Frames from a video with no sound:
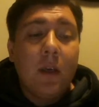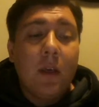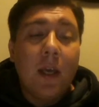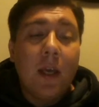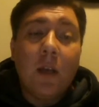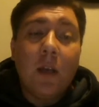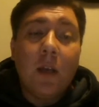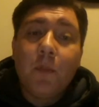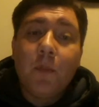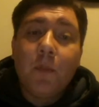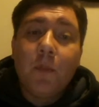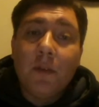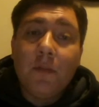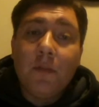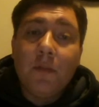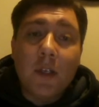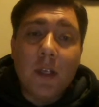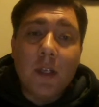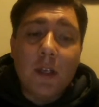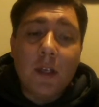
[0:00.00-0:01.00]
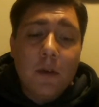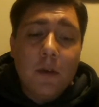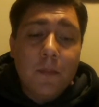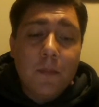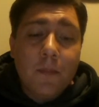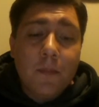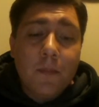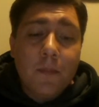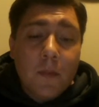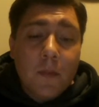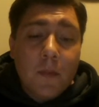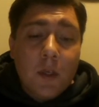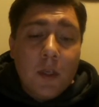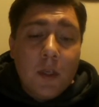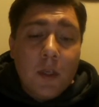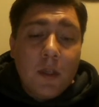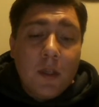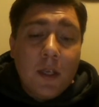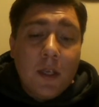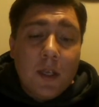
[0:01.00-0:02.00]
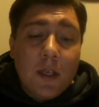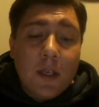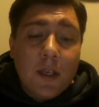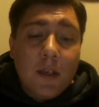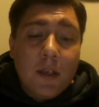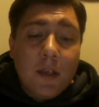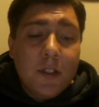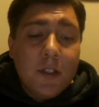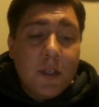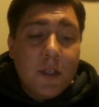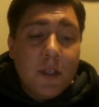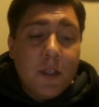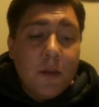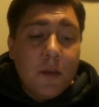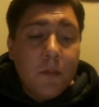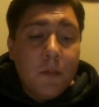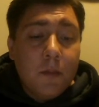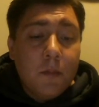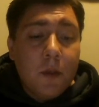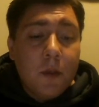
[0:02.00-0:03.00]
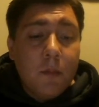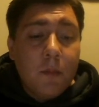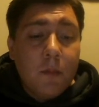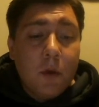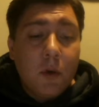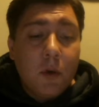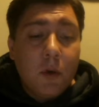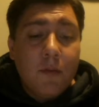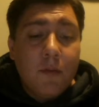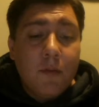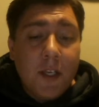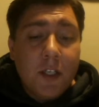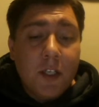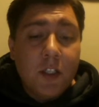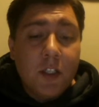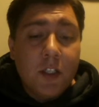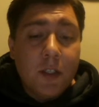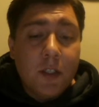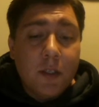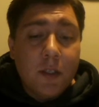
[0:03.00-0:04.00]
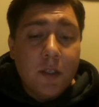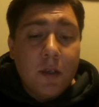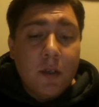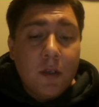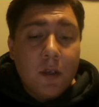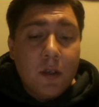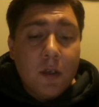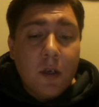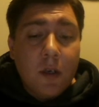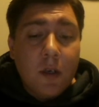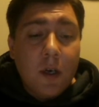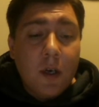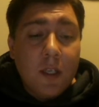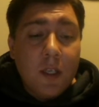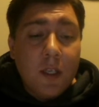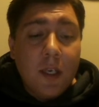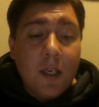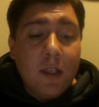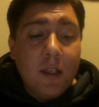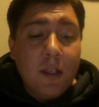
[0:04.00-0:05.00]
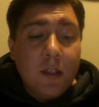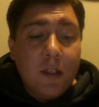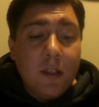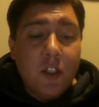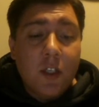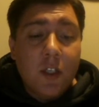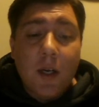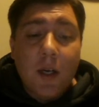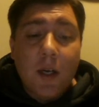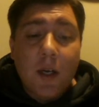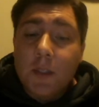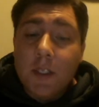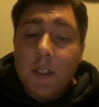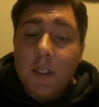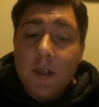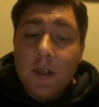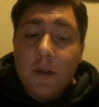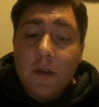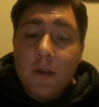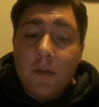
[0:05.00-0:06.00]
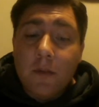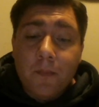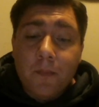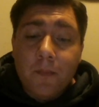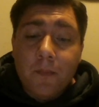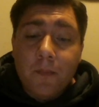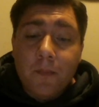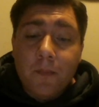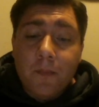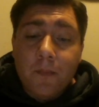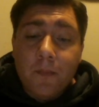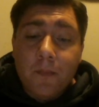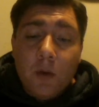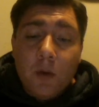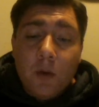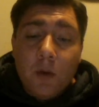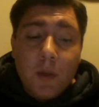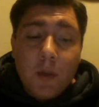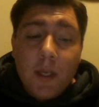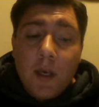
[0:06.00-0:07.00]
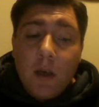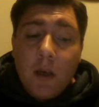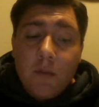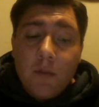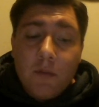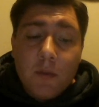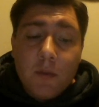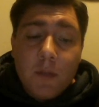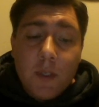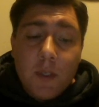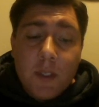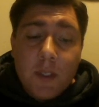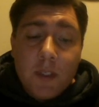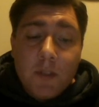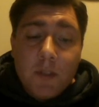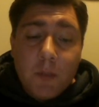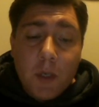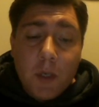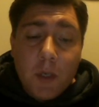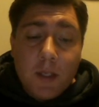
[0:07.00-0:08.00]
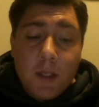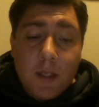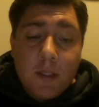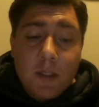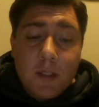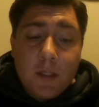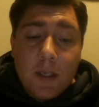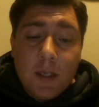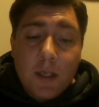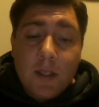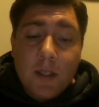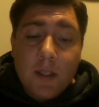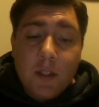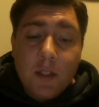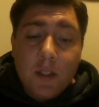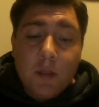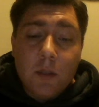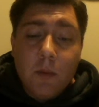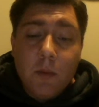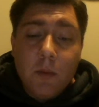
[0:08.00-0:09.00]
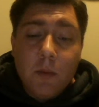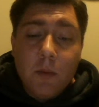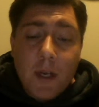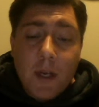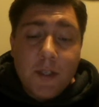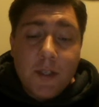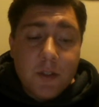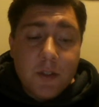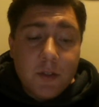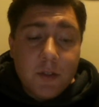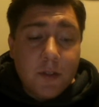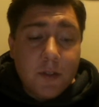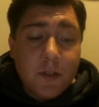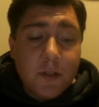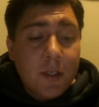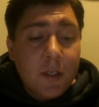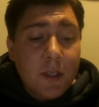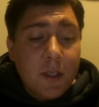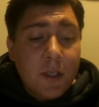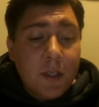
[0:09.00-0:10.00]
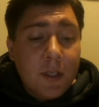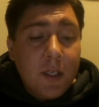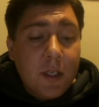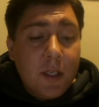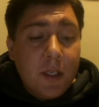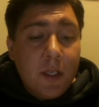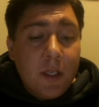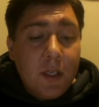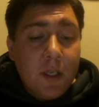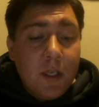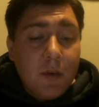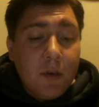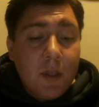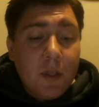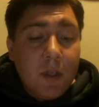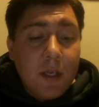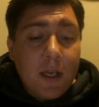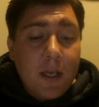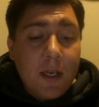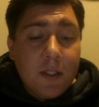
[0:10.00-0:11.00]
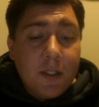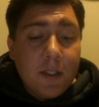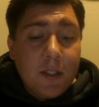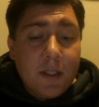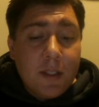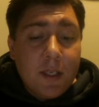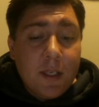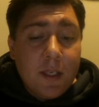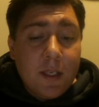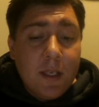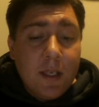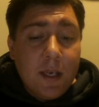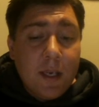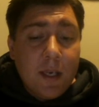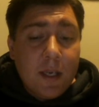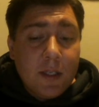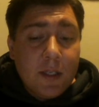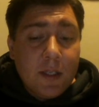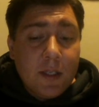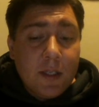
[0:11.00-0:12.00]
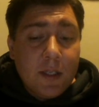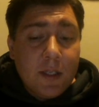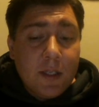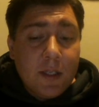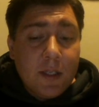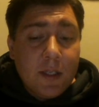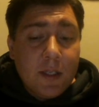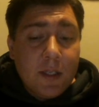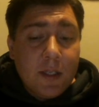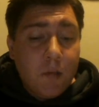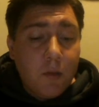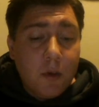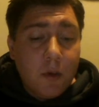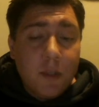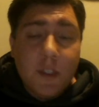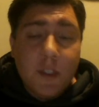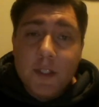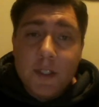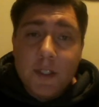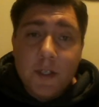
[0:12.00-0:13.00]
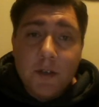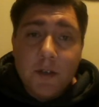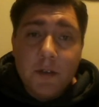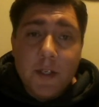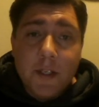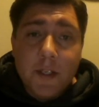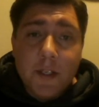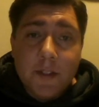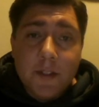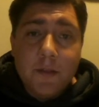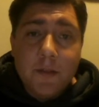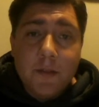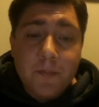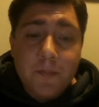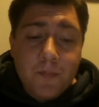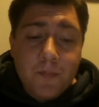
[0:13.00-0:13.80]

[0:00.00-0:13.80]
an epiphany that gives him motivation on getting the job done. With help from his boss and supervisors, he realizes that he has to take work serious.